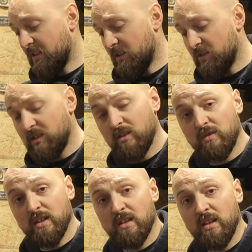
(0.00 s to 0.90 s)
and
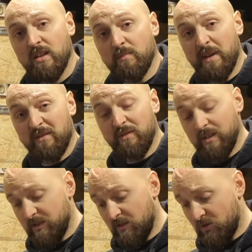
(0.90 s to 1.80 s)
considering the
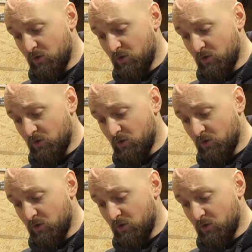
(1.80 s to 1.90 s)
benefits and the